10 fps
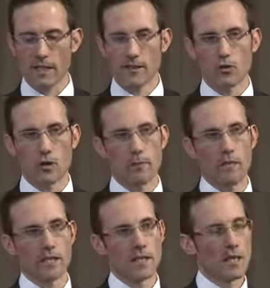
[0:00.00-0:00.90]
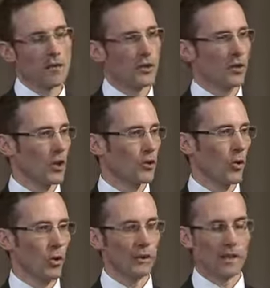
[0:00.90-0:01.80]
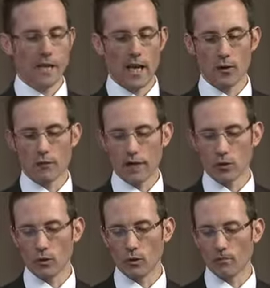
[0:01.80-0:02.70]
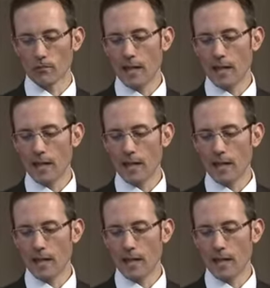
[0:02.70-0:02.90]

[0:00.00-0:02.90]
get the treatment, the so-called counterfactual.